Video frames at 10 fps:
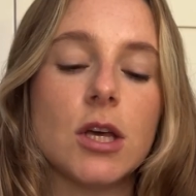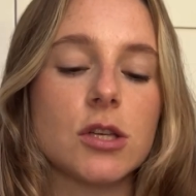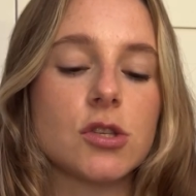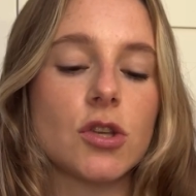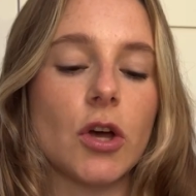
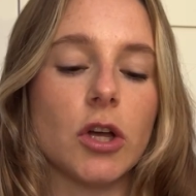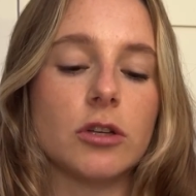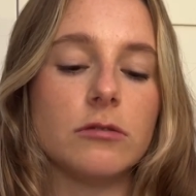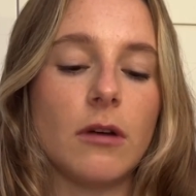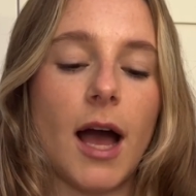
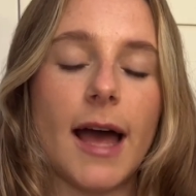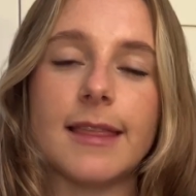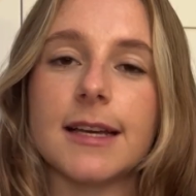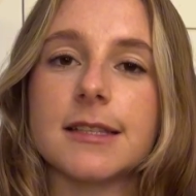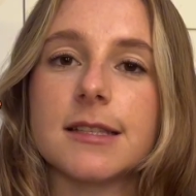So I
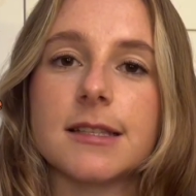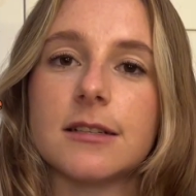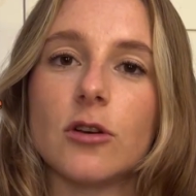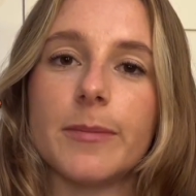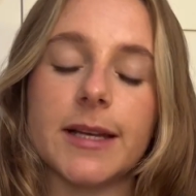think it's
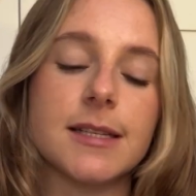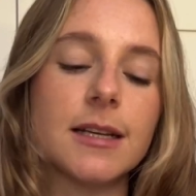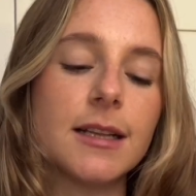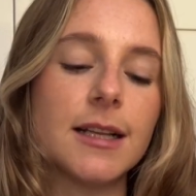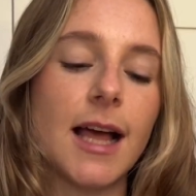no big
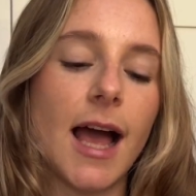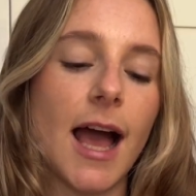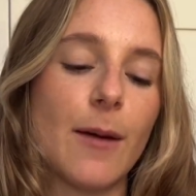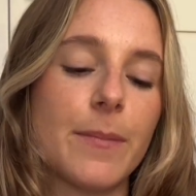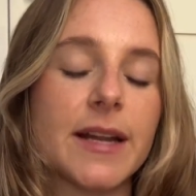deal,
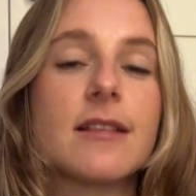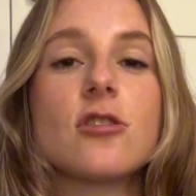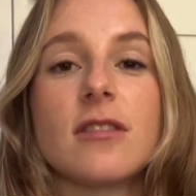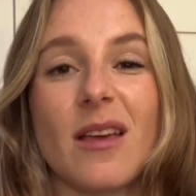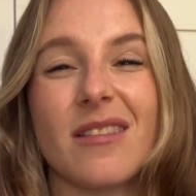but it's
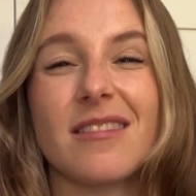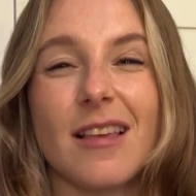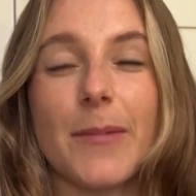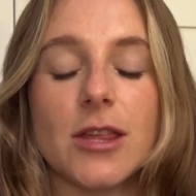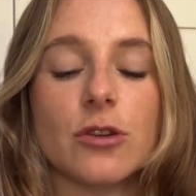just
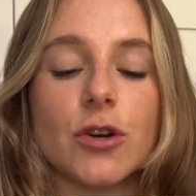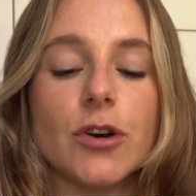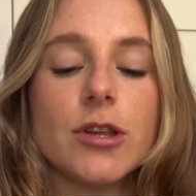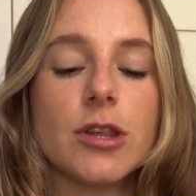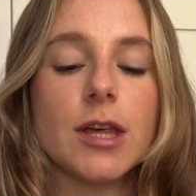something to
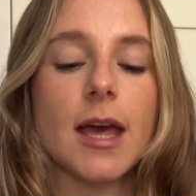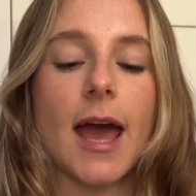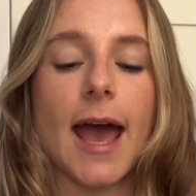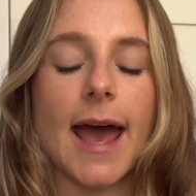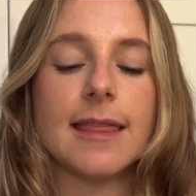note. And